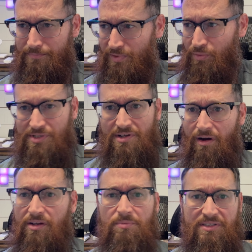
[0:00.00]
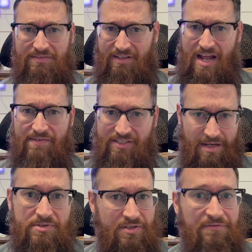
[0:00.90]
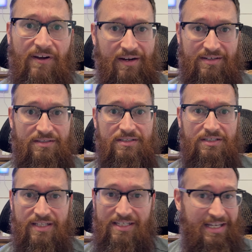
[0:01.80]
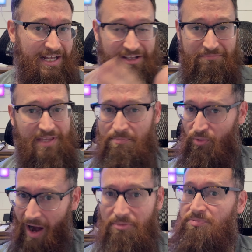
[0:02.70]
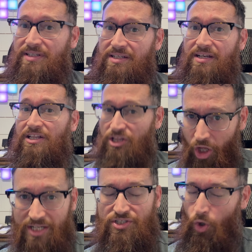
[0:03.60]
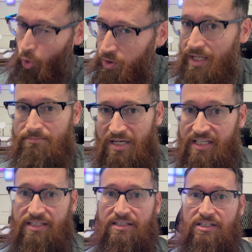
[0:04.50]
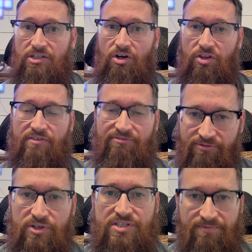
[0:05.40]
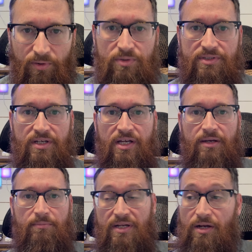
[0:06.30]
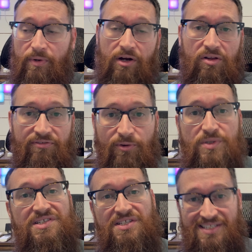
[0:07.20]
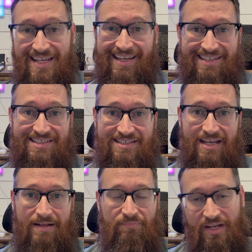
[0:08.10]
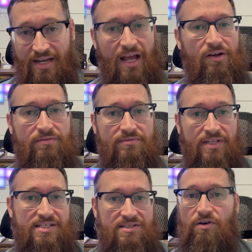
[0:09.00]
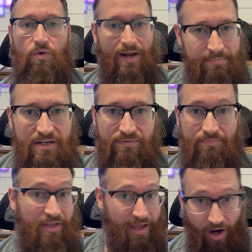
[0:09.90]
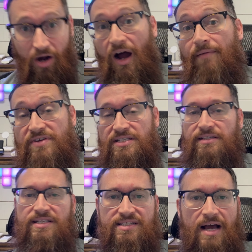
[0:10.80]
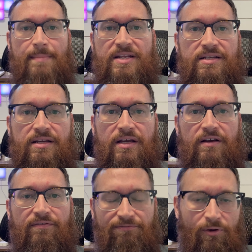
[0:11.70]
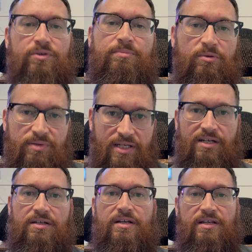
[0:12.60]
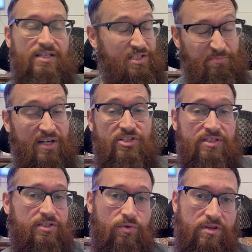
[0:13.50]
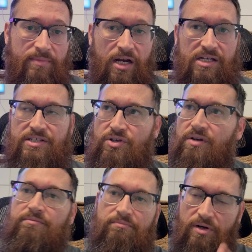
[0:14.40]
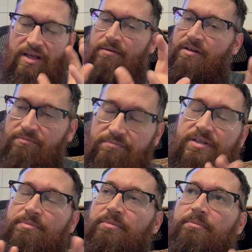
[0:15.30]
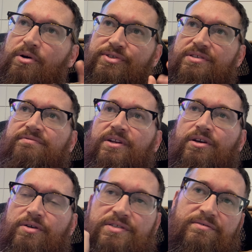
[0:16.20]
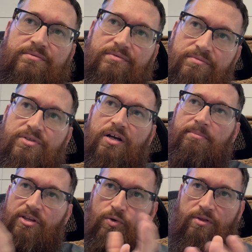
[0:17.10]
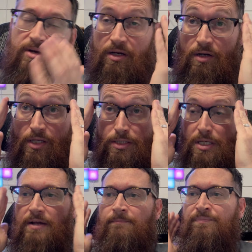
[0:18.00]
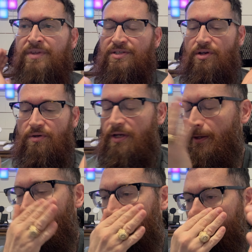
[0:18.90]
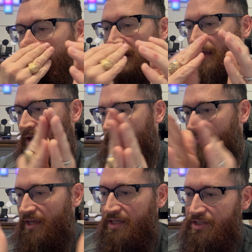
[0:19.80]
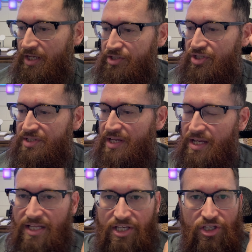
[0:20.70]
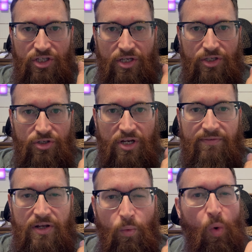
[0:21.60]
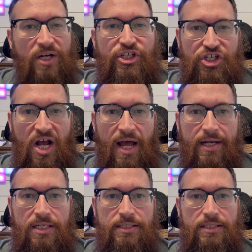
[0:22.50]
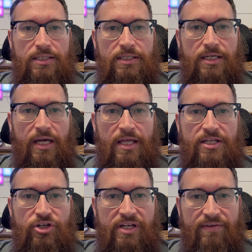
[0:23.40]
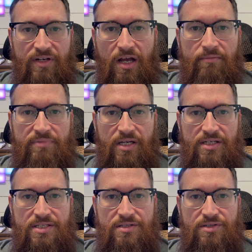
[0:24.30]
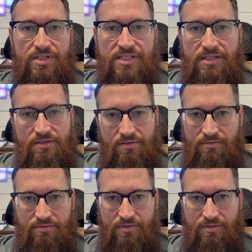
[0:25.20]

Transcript: was arguably kind of a dumpster fire. Like, they probably lost a whole lot of money on the first Fold. But here we are on the Fold 6, and now they sell quite a bit of them. They are obviously the dominant foldable player, especially in North America. So, and keep in mind, most of this video is talking about the North American audience. So, it's just saying, like, you're giving it one shot, and then you're giving up because you didn't